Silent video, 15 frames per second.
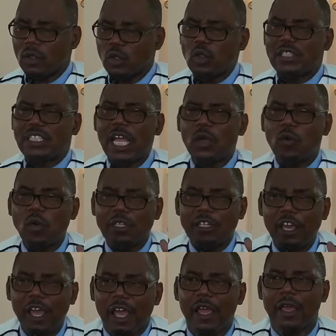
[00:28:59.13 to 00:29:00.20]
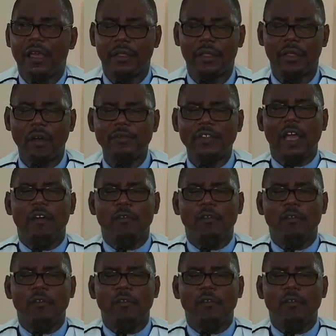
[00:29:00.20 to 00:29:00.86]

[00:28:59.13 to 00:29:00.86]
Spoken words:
to take good care of the